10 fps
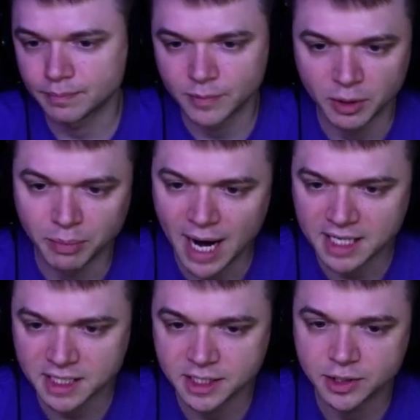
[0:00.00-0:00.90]
your
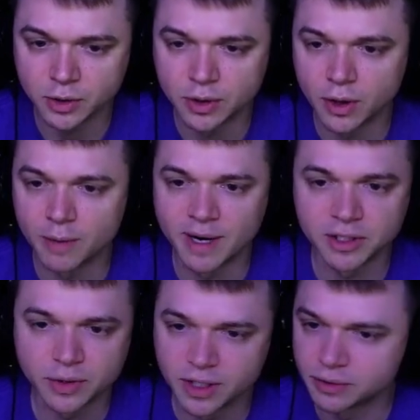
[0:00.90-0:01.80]
boxes, so it'll
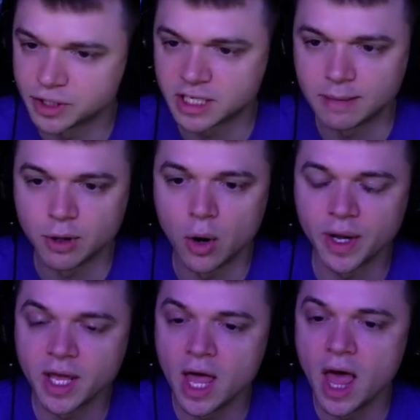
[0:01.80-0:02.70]
automatically do it and it'll just keep going.